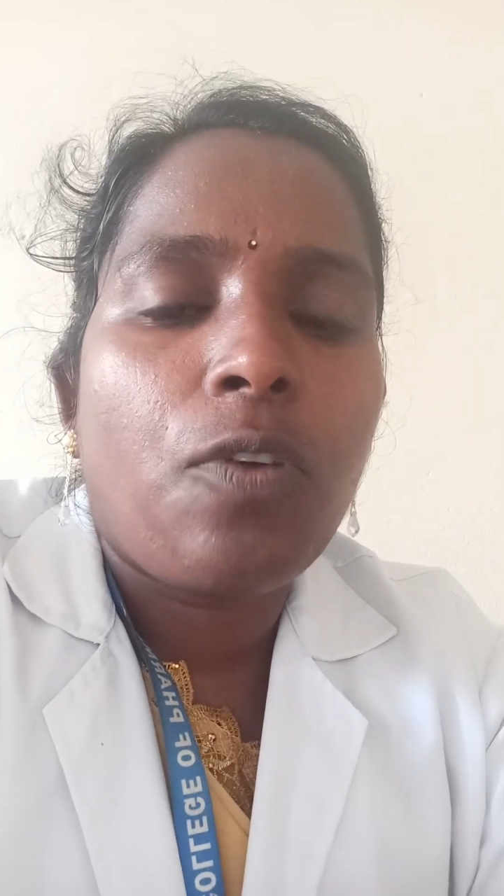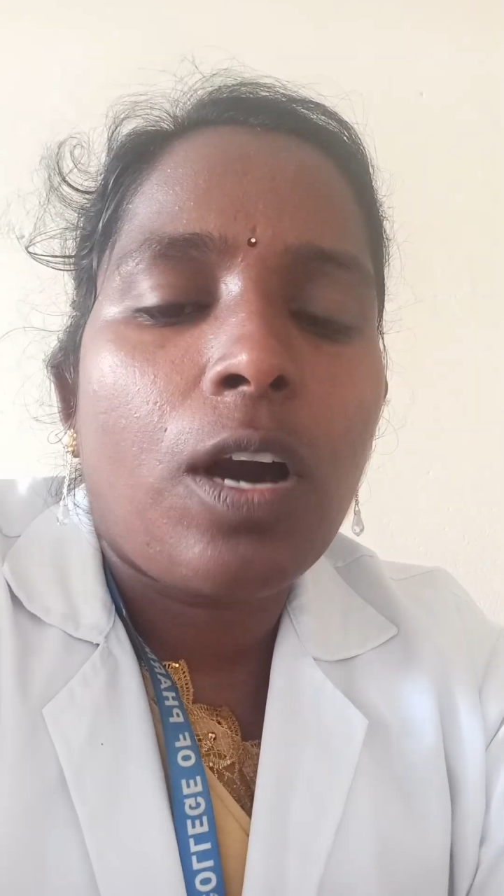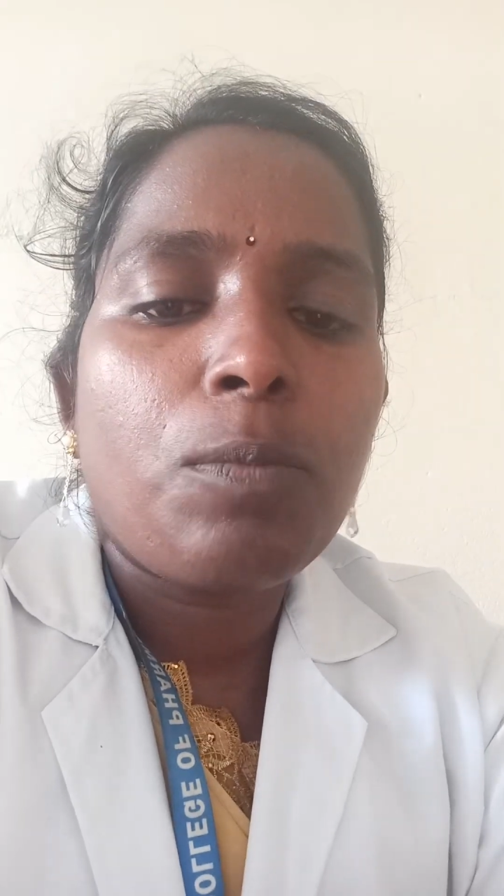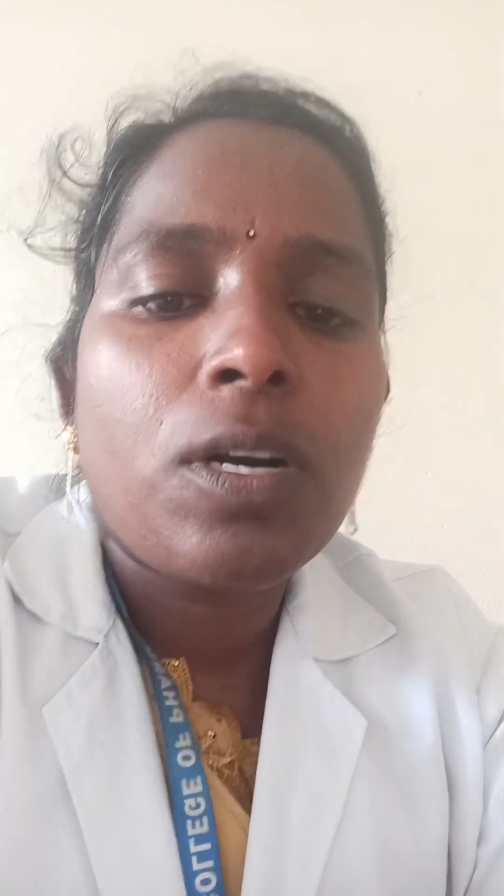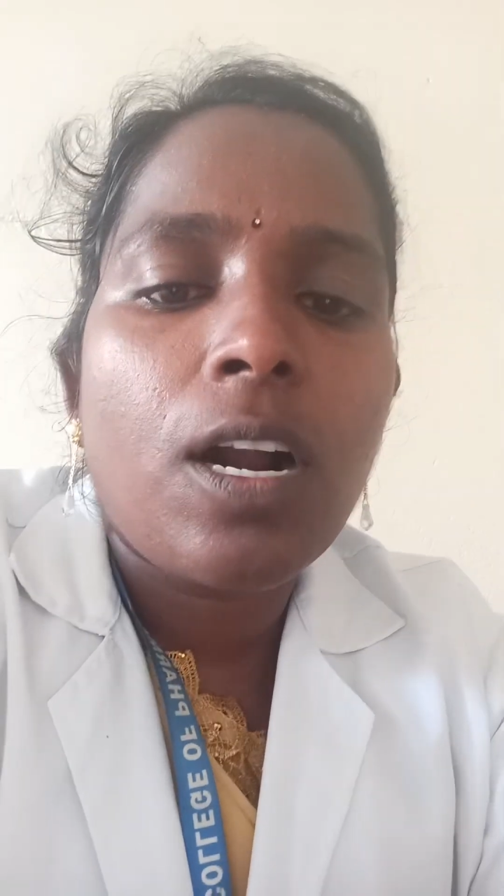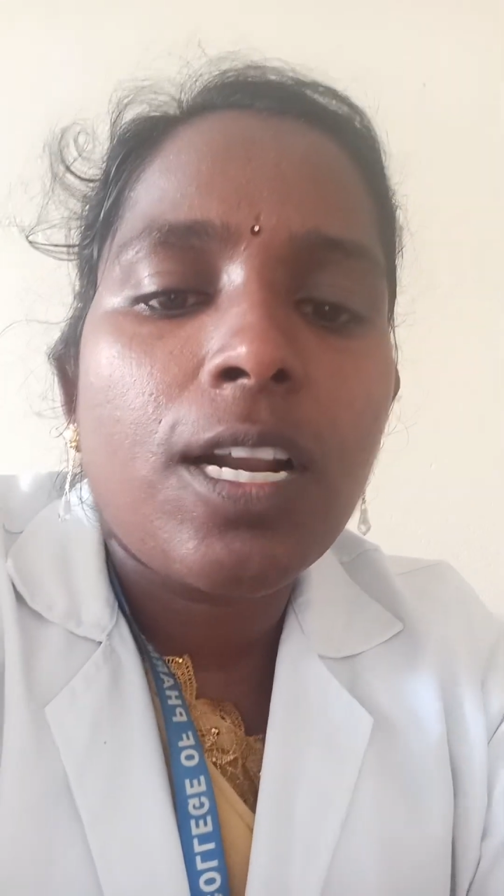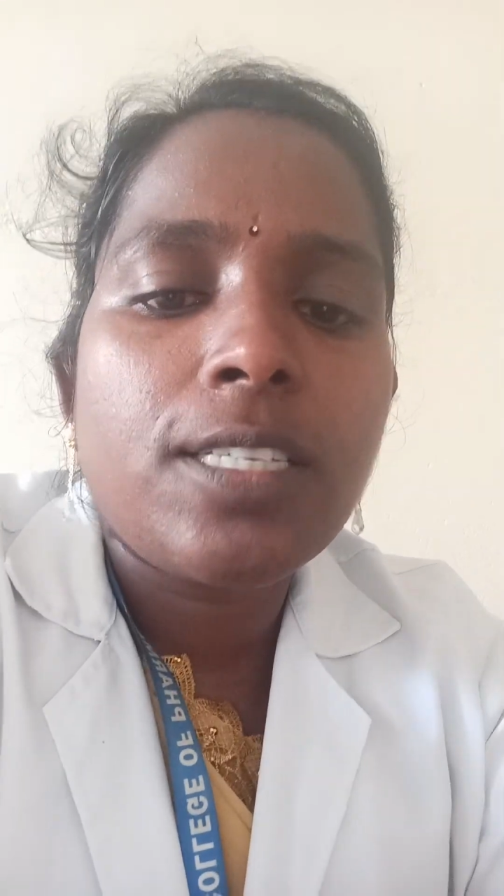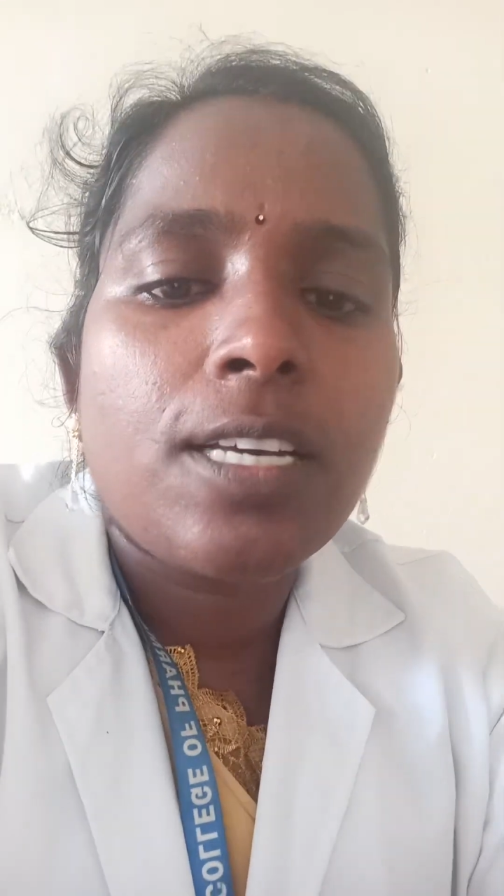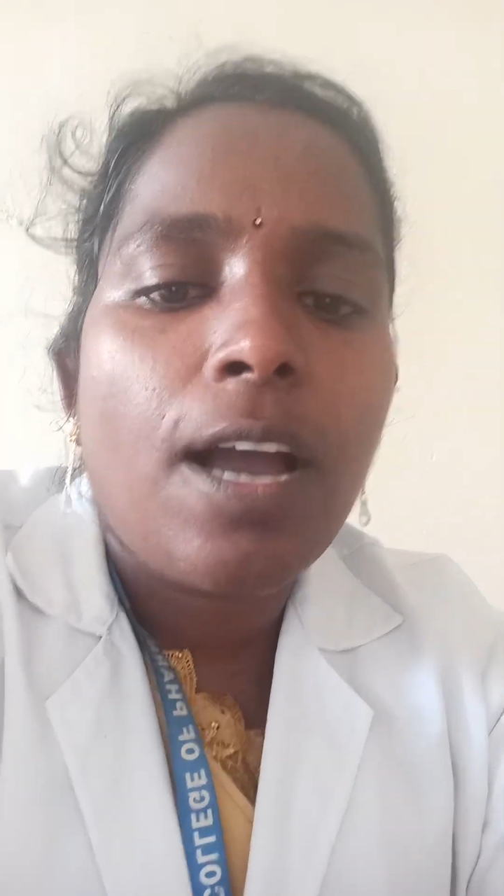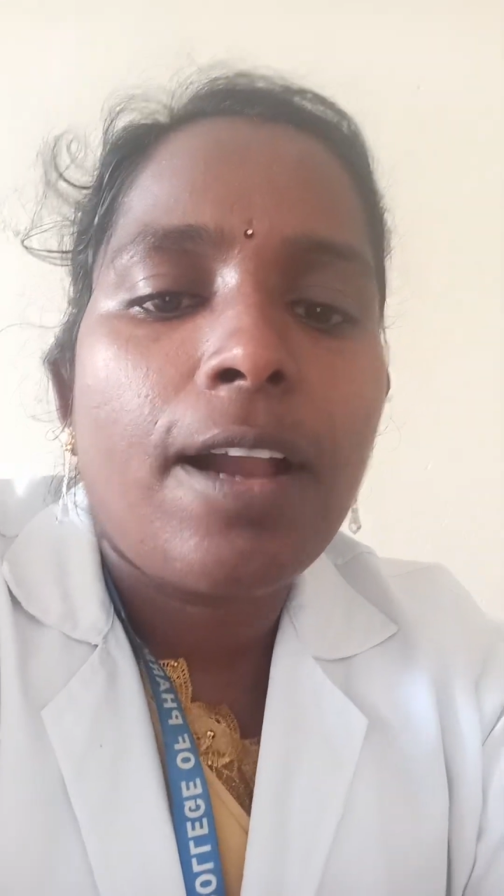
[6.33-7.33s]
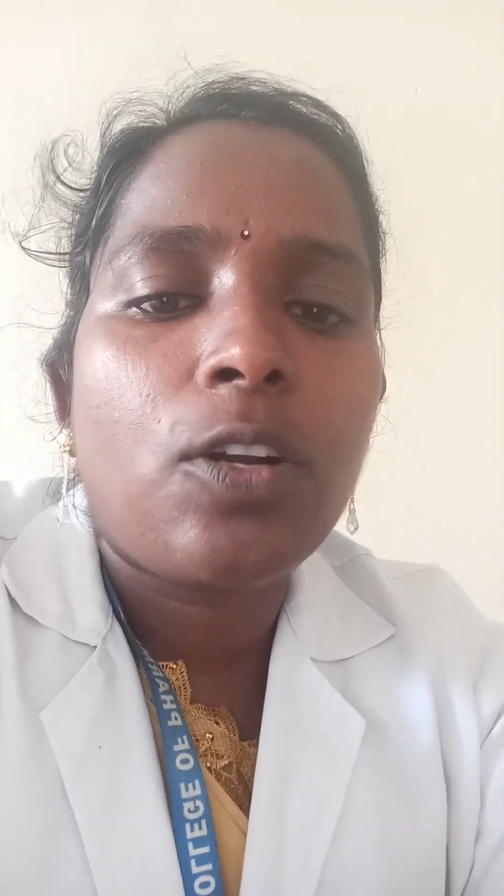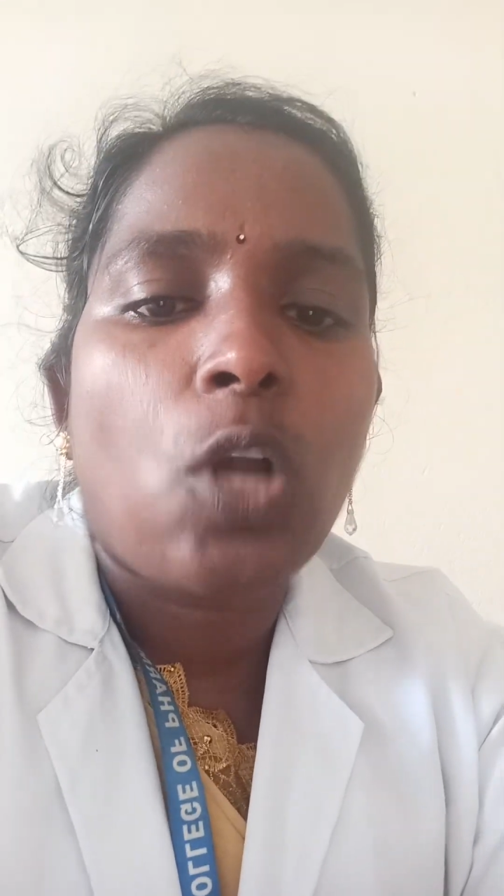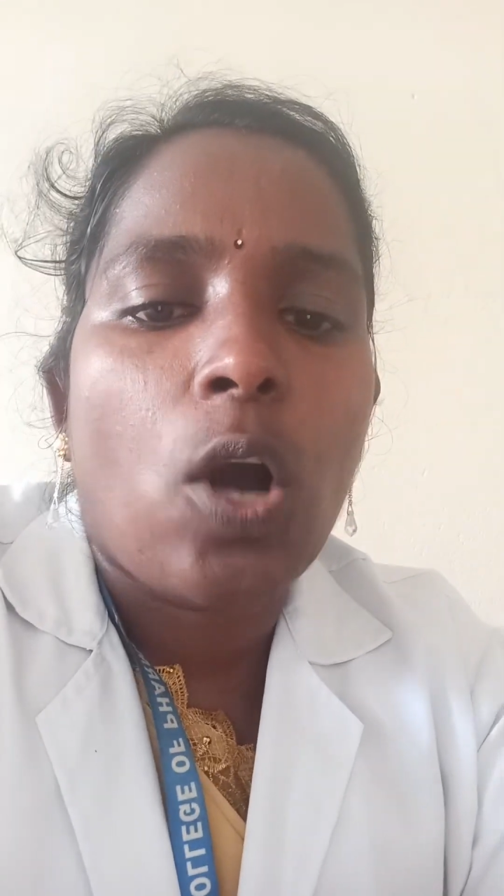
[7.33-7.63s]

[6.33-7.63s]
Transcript: pharmacology and